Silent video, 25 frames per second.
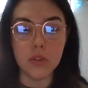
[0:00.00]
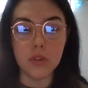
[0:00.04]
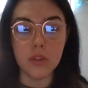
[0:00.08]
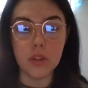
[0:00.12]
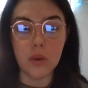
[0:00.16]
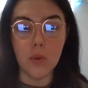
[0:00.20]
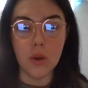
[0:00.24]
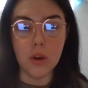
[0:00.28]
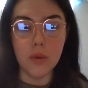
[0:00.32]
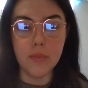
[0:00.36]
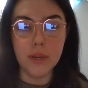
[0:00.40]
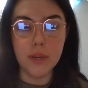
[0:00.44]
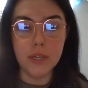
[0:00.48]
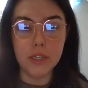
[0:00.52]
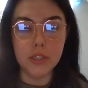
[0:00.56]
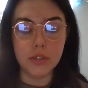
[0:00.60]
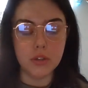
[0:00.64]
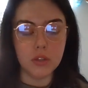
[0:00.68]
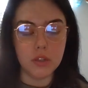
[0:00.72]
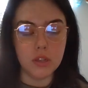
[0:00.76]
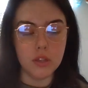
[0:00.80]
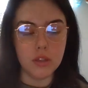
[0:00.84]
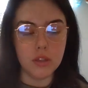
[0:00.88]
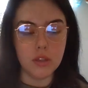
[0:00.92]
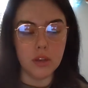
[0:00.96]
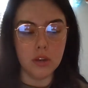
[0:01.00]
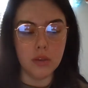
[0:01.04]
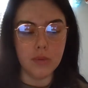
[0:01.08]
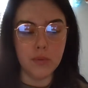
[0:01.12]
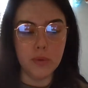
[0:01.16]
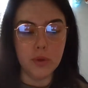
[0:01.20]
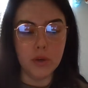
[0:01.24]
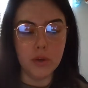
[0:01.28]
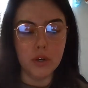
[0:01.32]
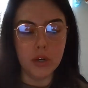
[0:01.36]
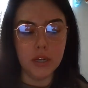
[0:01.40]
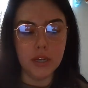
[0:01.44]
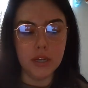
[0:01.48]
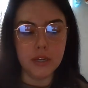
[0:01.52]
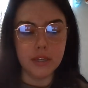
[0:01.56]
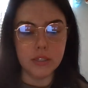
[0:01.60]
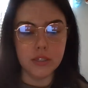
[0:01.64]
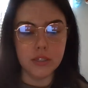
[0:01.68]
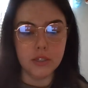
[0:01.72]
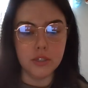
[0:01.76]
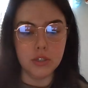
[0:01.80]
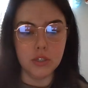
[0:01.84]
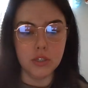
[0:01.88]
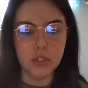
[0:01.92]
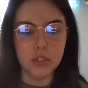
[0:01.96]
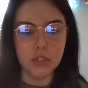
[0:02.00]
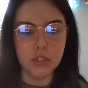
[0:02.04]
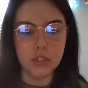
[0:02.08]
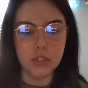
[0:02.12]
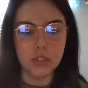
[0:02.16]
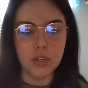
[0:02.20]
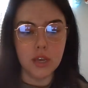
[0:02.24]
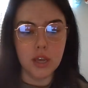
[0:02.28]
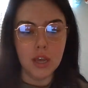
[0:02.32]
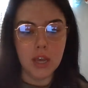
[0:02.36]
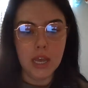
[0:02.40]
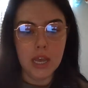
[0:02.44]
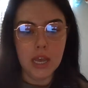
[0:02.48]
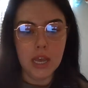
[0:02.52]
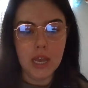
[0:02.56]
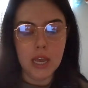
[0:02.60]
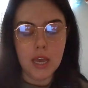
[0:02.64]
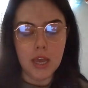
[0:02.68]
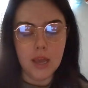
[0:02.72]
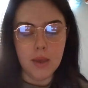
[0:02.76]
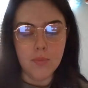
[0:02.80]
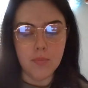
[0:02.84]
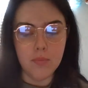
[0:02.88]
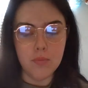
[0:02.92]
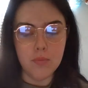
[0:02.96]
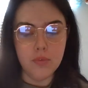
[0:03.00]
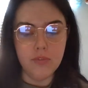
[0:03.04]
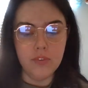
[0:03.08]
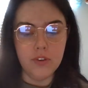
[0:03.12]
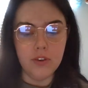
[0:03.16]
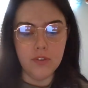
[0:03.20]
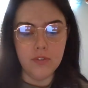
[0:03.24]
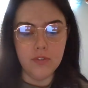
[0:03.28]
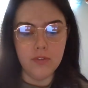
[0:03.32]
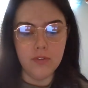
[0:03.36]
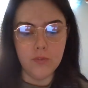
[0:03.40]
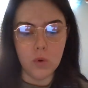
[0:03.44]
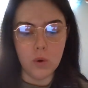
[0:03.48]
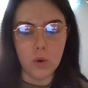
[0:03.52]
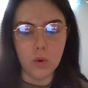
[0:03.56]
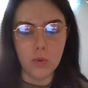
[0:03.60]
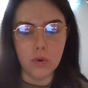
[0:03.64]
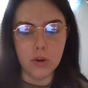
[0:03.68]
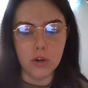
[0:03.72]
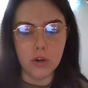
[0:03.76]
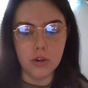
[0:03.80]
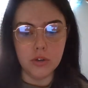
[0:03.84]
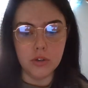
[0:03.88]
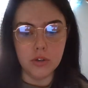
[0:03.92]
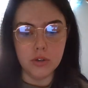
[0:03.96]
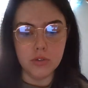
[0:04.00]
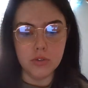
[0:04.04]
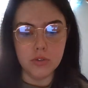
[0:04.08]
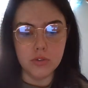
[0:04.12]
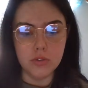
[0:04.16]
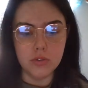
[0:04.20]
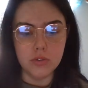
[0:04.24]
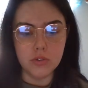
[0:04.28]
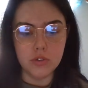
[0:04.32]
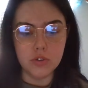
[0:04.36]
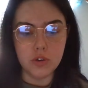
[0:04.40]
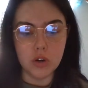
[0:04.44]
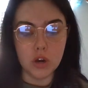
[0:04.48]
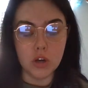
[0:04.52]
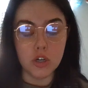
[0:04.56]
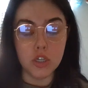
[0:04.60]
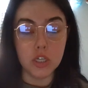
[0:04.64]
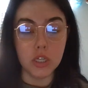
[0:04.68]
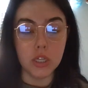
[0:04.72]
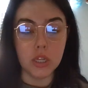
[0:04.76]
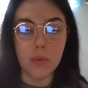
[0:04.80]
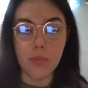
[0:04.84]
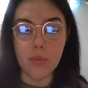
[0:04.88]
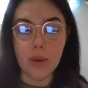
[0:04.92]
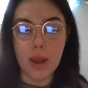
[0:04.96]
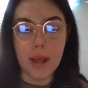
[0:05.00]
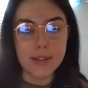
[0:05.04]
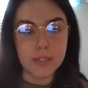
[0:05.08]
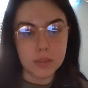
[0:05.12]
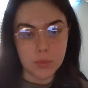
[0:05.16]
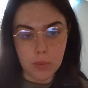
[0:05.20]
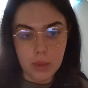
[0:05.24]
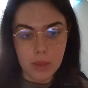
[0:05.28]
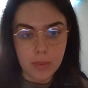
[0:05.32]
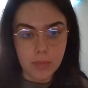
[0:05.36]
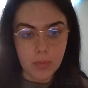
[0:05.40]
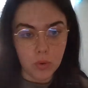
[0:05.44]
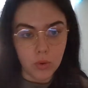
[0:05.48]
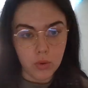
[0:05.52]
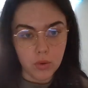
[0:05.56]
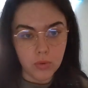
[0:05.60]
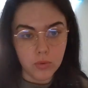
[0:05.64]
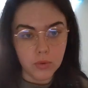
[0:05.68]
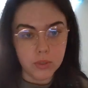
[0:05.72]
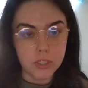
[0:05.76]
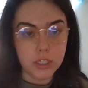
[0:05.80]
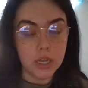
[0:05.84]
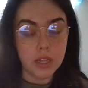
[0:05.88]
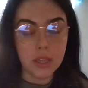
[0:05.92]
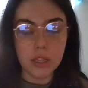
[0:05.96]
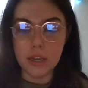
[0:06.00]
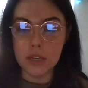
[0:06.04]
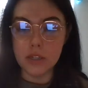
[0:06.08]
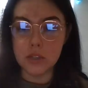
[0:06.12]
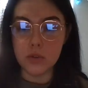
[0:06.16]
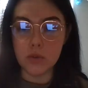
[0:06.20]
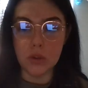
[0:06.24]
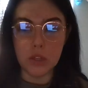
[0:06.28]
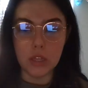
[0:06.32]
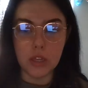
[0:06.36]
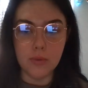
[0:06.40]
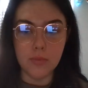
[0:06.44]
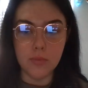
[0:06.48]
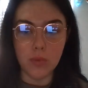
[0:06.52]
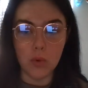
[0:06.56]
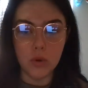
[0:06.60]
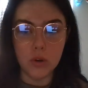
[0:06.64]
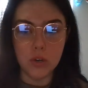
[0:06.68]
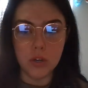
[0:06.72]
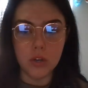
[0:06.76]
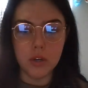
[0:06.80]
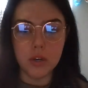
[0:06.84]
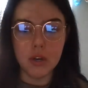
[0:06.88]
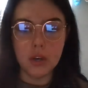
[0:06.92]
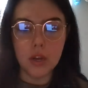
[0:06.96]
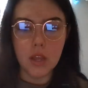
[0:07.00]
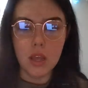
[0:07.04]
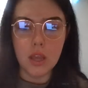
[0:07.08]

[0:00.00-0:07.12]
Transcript: They want to make sure that their community isn't just moving forward structurally, but as a people, which I think is really important.